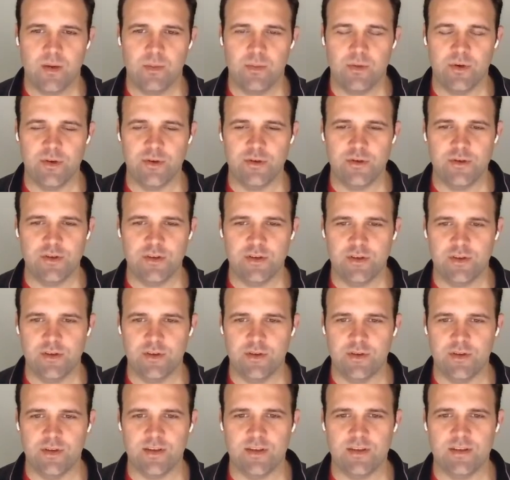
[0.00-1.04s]
But you shouldn't
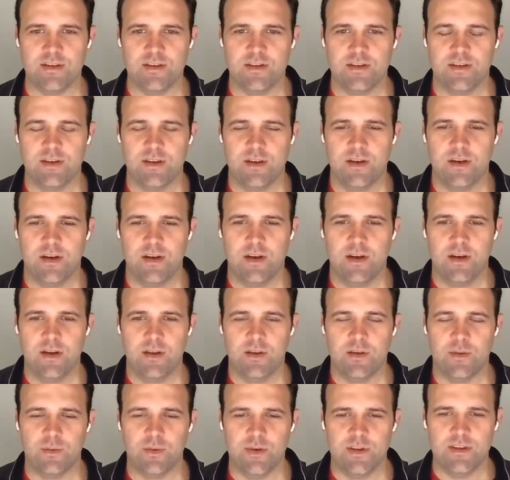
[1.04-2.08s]
do this.
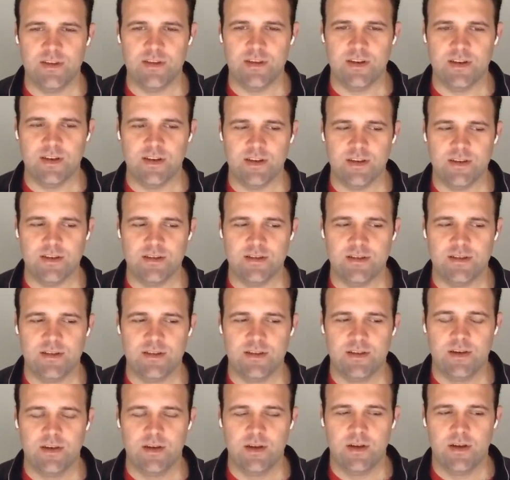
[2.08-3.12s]
The reason is
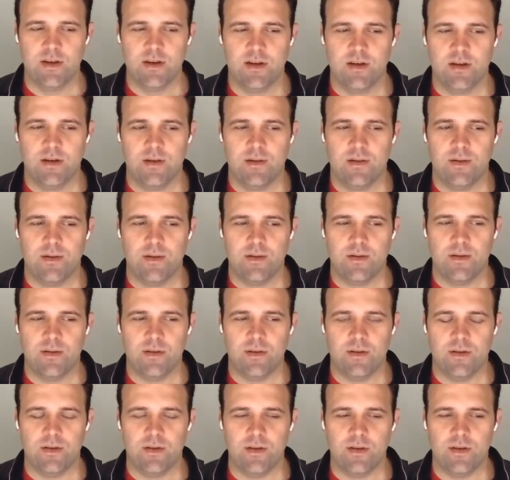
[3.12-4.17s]

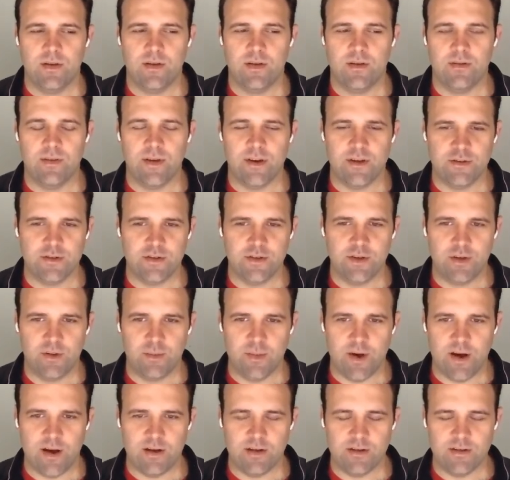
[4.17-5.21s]
eventually your
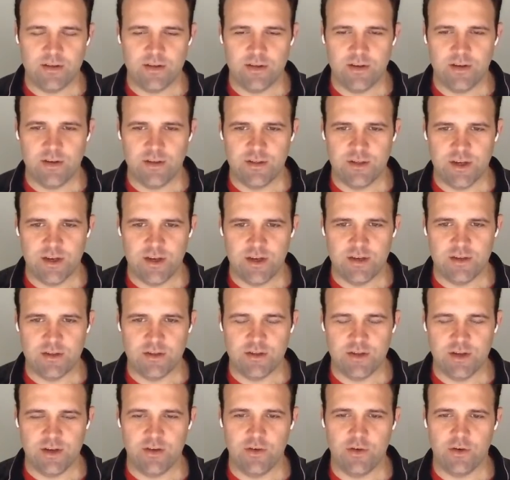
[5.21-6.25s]
model is going to
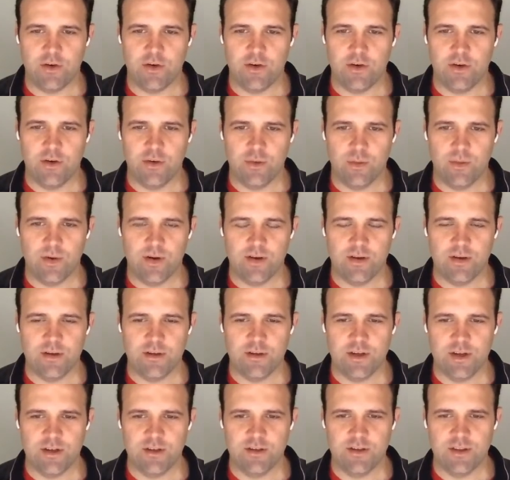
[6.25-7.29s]
change and you're going to want to
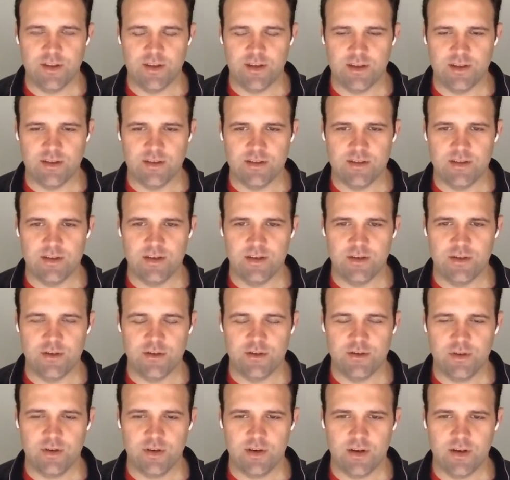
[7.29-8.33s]
change things in your
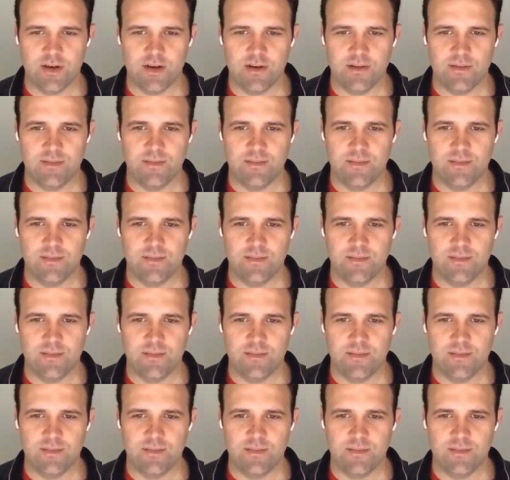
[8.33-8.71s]
shortcut.